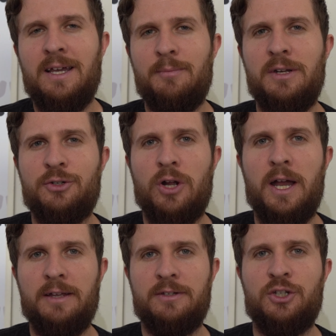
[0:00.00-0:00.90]
I'm going to
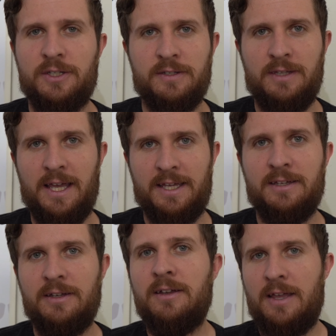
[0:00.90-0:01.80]
try just
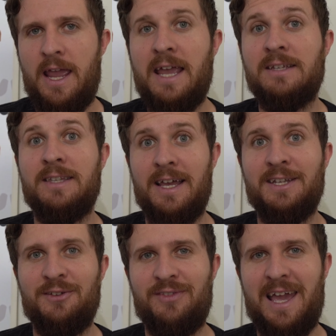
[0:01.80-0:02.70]
like a
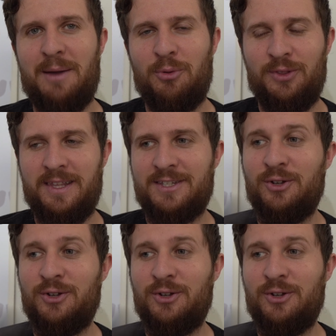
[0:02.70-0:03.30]
slice of the apple with this.